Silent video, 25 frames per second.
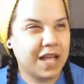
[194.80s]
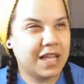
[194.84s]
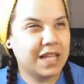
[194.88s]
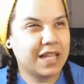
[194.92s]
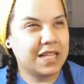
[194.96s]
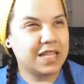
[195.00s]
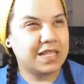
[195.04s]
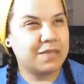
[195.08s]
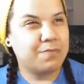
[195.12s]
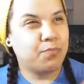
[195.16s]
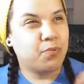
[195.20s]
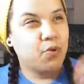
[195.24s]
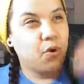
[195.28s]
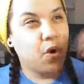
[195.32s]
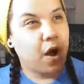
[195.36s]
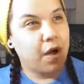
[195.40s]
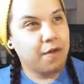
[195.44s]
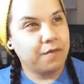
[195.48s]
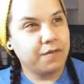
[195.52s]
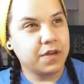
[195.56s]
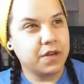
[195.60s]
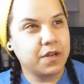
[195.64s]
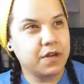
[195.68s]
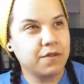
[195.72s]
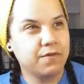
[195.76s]
I guess,
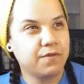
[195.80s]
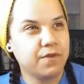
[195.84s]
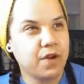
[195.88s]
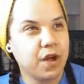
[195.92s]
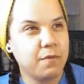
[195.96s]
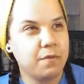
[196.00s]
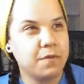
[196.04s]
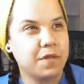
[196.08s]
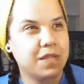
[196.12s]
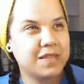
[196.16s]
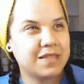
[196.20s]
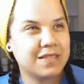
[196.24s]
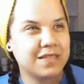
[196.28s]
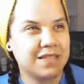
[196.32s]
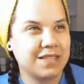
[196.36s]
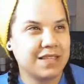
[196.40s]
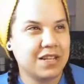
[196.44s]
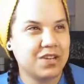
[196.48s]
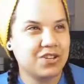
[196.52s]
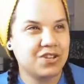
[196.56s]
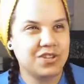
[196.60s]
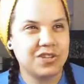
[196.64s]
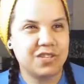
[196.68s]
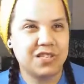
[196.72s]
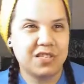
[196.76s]
profiting from, because
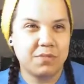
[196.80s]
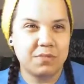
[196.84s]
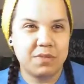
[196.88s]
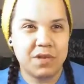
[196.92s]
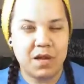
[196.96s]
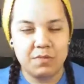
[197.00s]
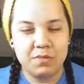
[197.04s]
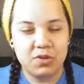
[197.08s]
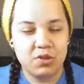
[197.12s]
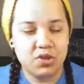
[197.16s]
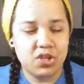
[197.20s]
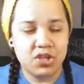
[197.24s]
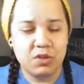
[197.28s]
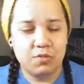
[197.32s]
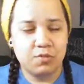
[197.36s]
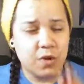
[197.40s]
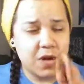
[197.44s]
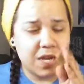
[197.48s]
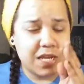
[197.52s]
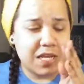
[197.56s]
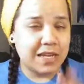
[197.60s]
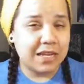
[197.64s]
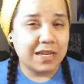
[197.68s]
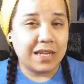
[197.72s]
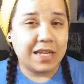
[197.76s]
essentially sometimes you're just
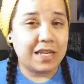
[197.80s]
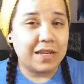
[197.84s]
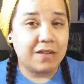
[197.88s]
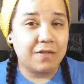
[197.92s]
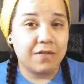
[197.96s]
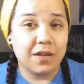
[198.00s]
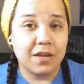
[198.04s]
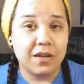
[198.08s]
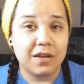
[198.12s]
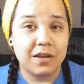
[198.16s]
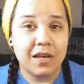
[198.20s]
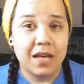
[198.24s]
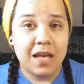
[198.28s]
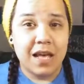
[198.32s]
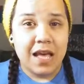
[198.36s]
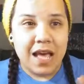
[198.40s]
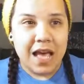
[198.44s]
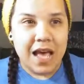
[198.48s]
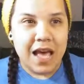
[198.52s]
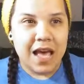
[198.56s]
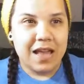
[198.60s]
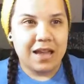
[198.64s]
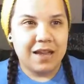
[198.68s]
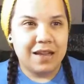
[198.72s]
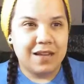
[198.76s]
breaking even.
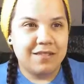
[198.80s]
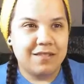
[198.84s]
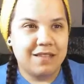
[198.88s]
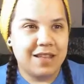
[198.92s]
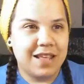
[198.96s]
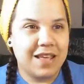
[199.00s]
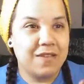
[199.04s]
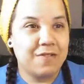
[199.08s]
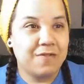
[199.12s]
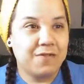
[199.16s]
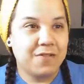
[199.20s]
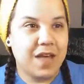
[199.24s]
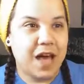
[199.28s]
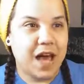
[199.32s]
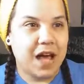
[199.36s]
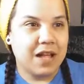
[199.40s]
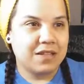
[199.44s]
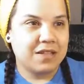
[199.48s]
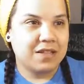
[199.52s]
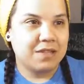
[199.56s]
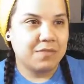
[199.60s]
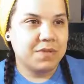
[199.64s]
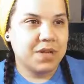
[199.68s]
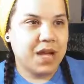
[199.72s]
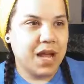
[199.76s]
And if
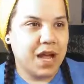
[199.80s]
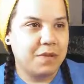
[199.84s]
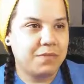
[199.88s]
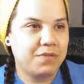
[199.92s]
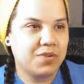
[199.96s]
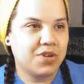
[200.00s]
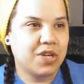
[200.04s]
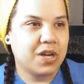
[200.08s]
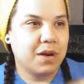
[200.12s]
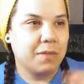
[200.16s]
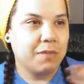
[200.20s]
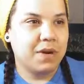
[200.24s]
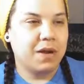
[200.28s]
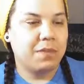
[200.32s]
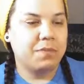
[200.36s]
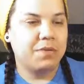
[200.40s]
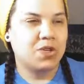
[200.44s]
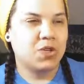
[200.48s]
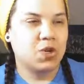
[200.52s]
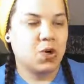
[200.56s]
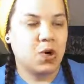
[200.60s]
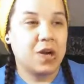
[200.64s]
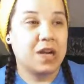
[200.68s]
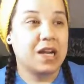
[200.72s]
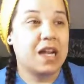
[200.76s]
that, sometimes you're coming up
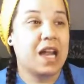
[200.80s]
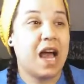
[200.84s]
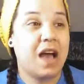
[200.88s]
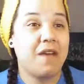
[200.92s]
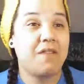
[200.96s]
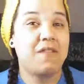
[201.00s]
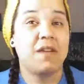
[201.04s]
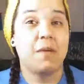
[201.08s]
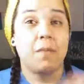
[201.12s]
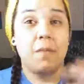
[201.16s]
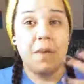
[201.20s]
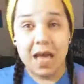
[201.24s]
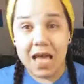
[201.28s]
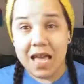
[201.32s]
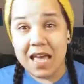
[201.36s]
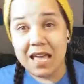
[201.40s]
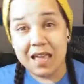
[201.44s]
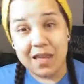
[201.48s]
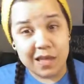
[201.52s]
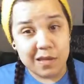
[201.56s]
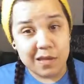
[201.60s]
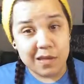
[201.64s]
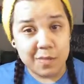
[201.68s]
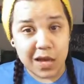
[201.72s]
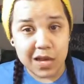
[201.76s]
short and having to
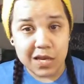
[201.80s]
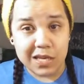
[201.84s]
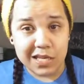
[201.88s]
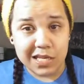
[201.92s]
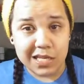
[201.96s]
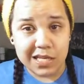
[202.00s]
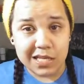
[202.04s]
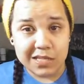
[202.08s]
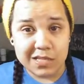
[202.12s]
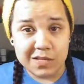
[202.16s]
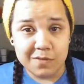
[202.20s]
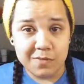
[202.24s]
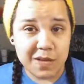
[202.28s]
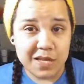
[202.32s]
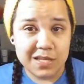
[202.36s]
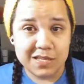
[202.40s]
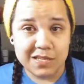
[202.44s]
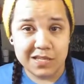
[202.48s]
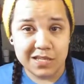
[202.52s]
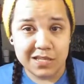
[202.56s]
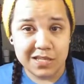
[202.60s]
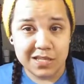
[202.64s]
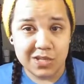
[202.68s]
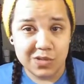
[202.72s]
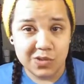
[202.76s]
pay money to
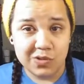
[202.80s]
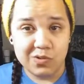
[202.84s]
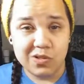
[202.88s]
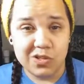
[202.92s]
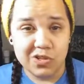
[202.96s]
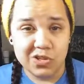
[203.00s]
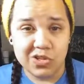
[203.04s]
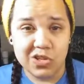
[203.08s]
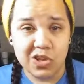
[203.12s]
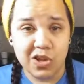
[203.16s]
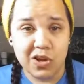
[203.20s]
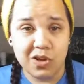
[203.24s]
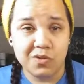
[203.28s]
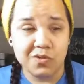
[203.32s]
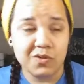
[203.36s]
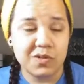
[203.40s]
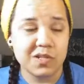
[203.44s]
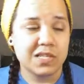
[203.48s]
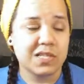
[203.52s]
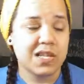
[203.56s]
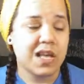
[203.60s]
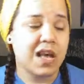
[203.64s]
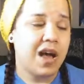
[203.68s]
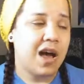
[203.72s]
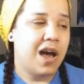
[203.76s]
basically do the
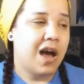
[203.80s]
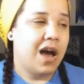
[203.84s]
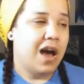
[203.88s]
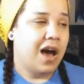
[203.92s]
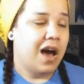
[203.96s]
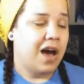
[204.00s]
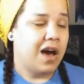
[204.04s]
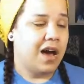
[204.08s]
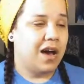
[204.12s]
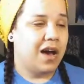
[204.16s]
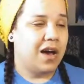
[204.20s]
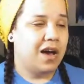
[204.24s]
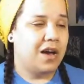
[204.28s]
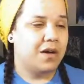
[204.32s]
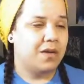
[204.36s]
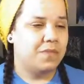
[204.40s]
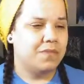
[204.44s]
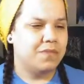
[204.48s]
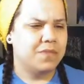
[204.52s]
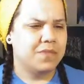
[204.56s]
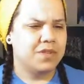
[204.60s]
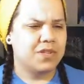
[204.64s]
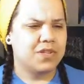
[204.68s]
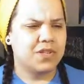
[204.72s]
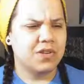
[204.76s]
shows.
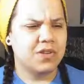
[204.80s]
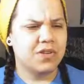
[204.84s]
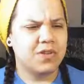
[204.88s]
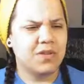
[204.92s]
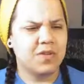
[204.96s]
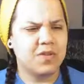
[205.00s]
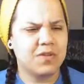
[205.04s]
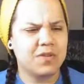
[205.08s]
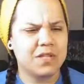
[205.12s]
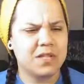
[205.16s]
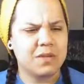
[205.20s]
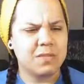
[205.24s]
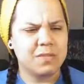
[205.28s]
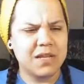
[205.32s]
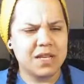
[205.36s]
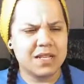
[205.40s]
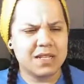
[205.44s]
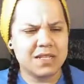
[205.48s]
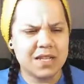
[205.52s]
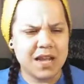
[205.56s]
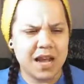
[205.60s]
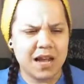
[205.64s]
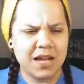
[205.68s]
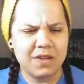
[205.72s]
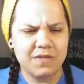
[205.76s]
Um, so to me,
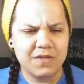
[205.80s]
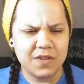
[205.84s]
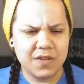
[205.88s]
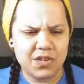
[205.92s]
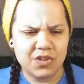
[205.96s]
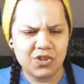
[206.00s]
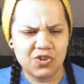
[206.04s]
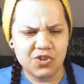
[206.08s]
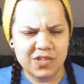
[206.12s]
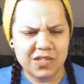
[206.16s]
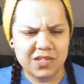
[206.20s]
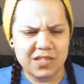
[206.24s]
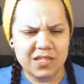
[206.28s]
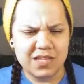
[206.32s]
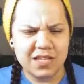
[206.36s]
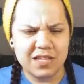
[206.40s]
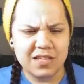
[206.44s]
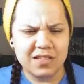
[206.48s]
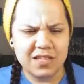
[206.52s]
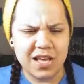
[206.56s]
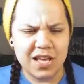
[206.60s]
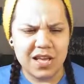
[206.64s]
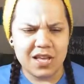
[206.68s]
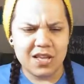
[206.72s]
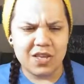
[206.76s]
it's kind of
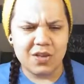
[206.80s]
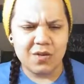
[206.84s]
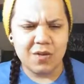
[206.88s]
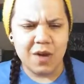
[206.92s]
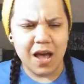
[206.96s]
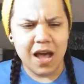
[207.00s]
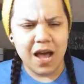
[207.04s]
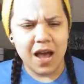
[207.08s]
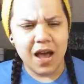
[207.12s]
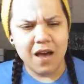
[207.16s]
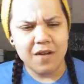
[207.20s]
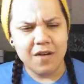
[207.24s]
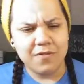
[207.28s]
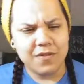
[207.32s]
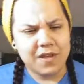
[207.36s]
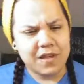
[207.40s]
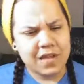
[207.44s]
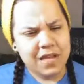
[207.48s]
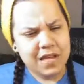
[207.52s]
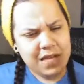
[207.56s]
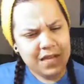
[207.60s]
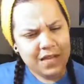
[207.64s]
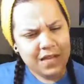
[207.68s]
interesting that you have